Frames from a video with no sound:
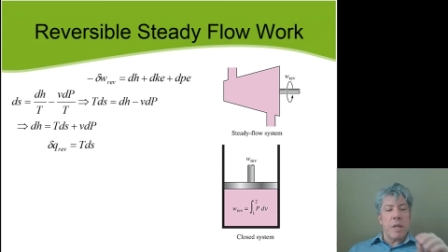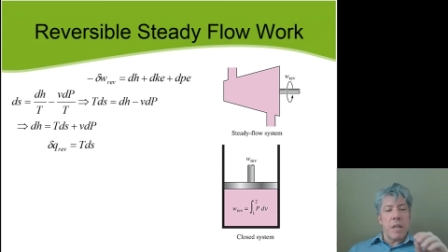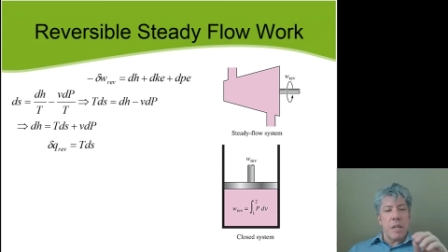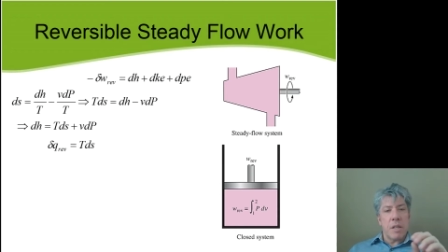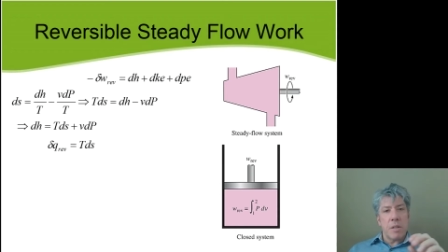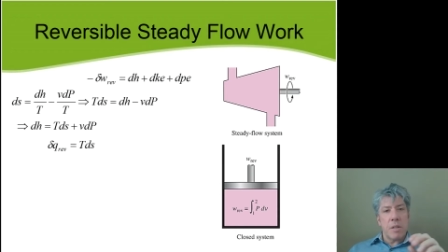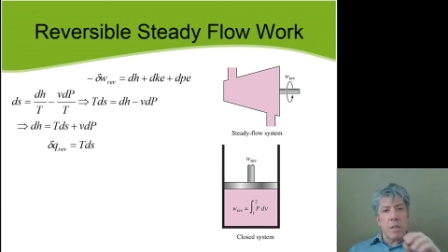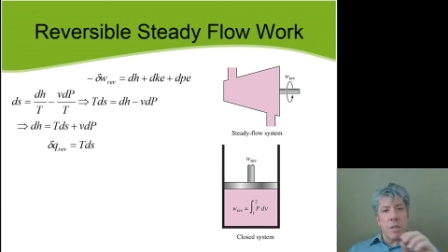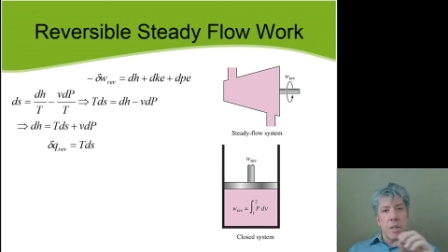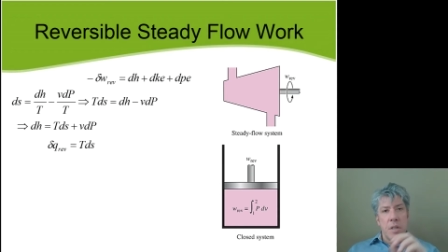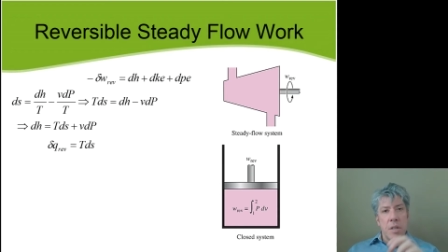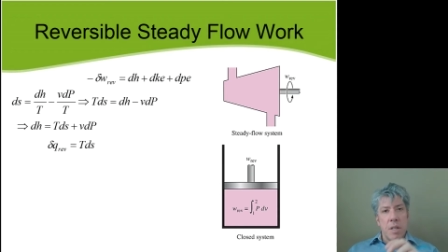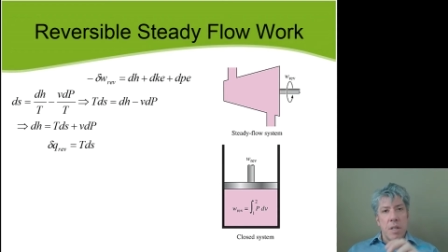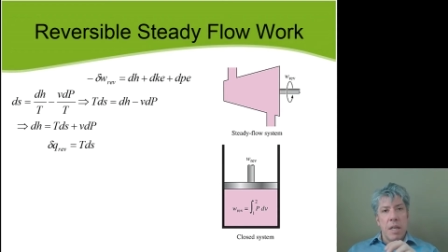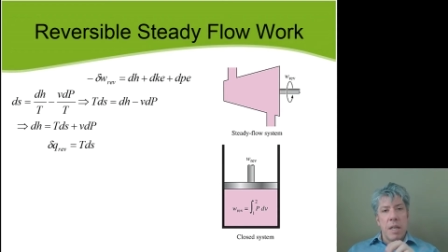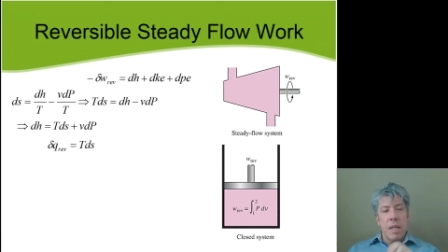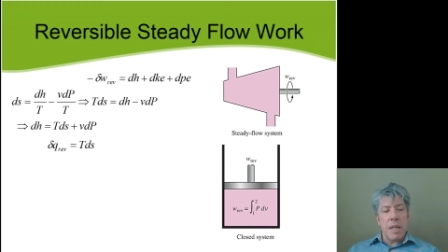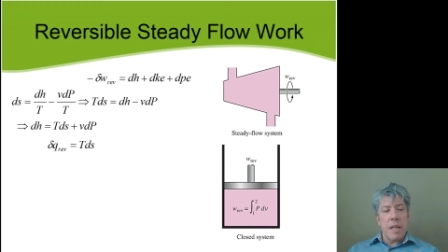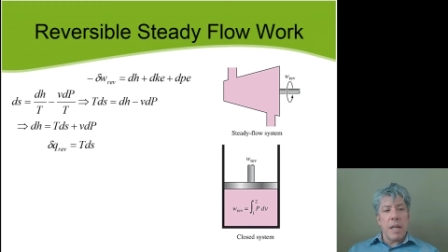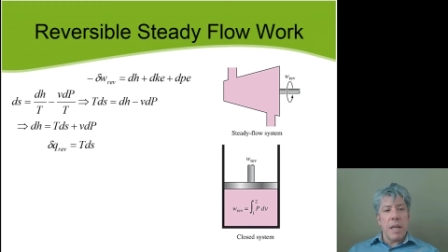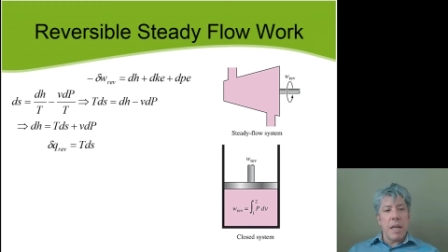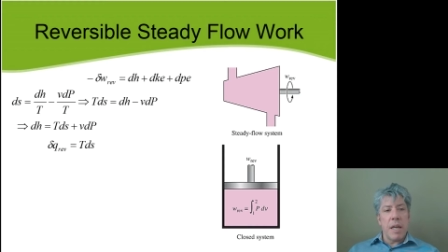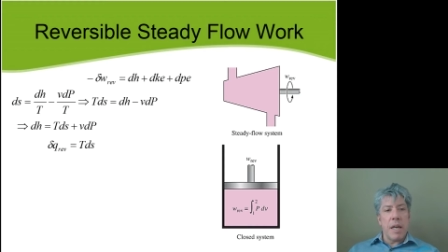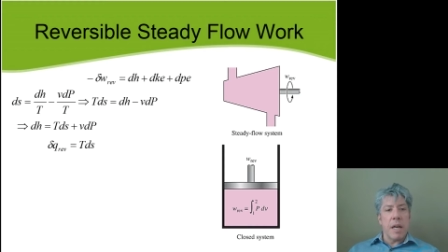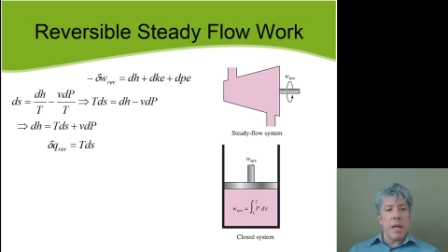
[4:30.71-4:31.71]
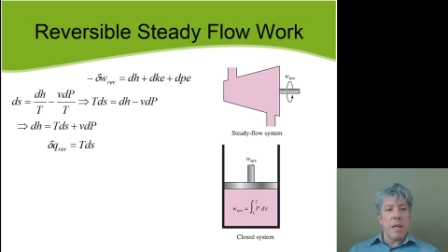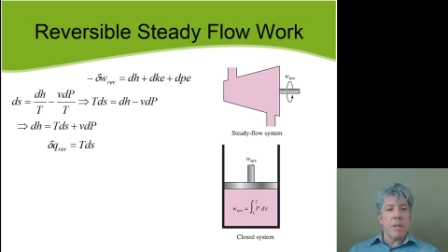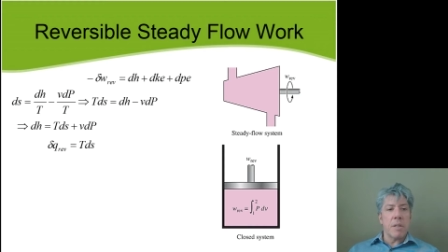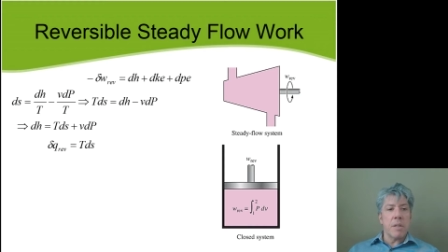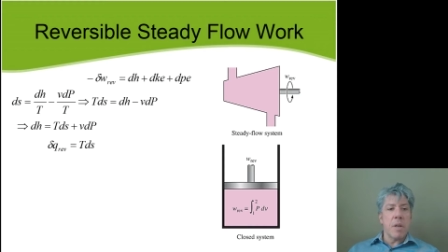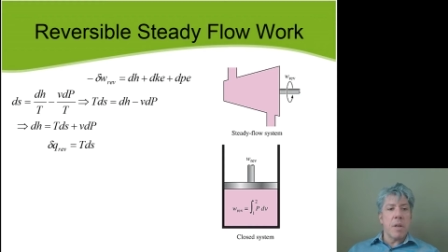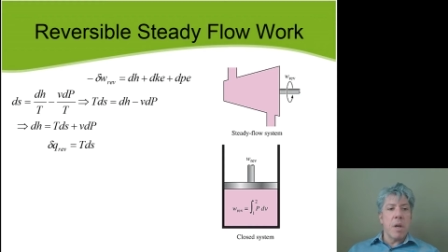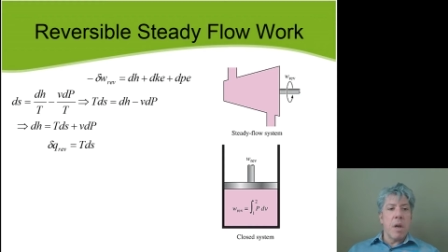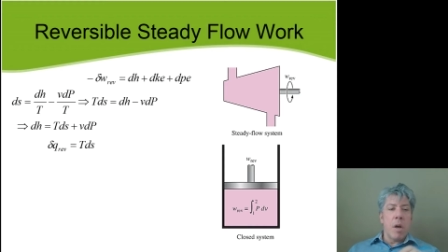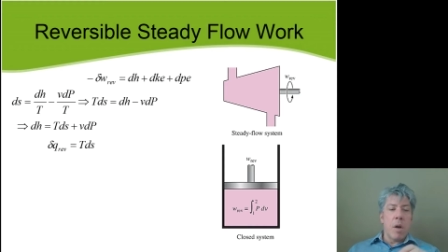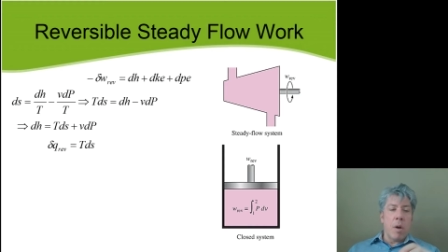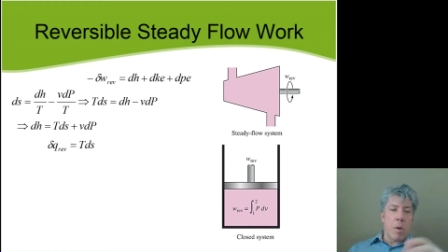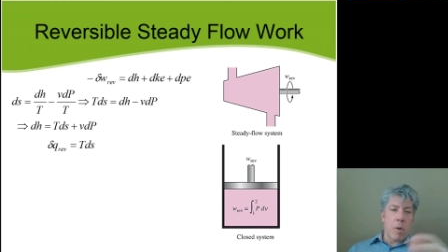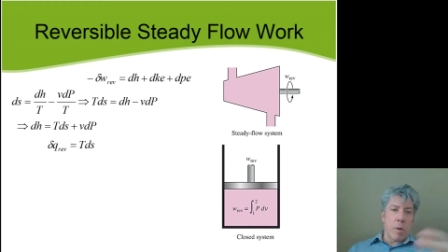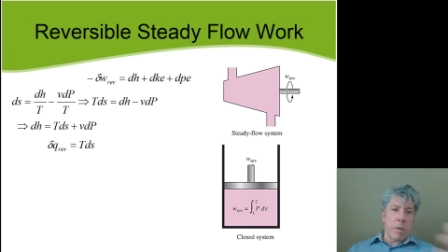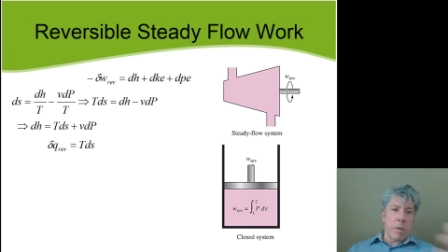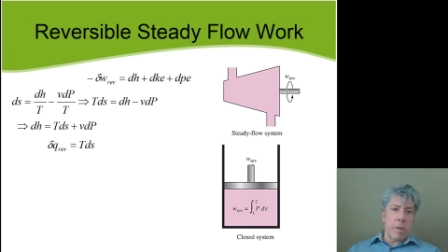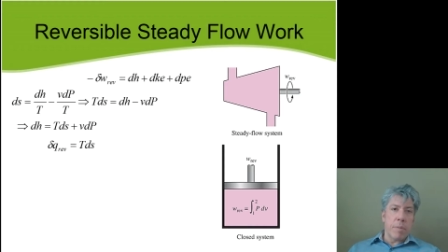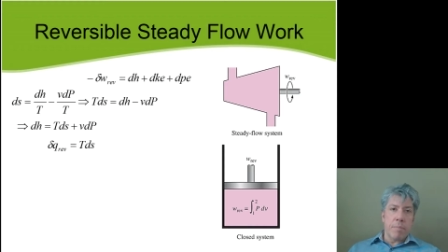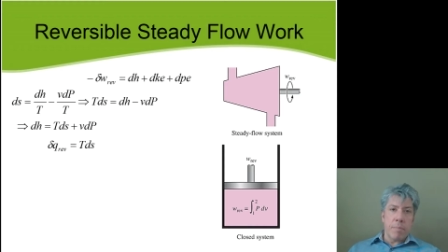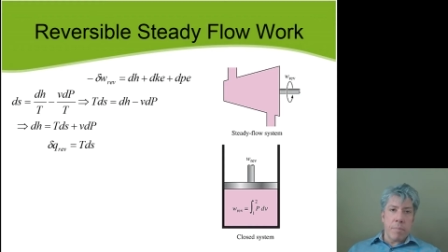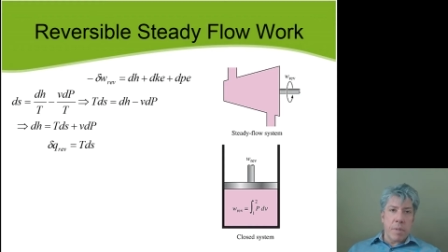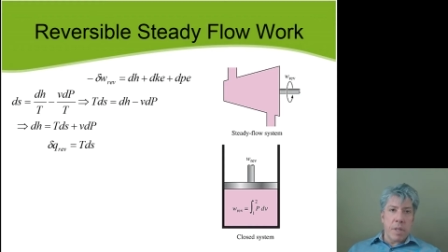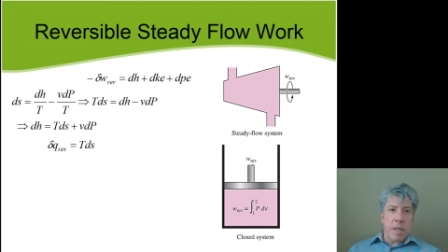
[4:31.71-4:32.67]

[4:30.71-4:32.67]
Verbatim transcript: is TDS, or the,